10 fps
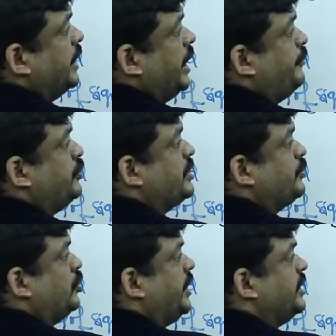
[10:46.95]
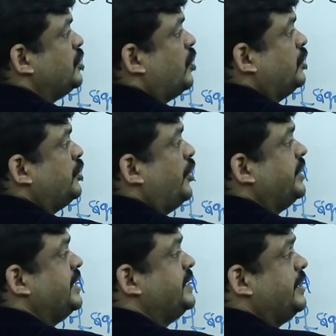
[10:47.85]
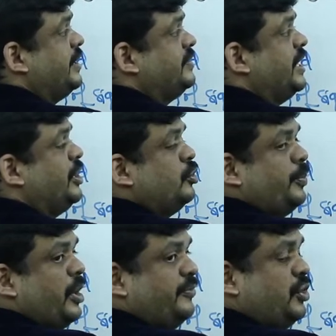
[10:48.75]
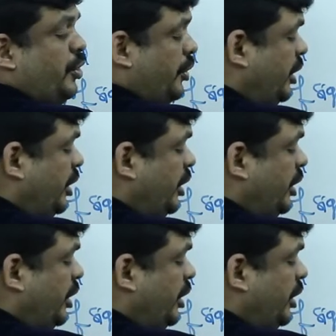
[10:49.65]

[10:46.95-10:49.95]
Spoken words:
If you substitute t is equal to 0 in this, it gives the e to the power of 0.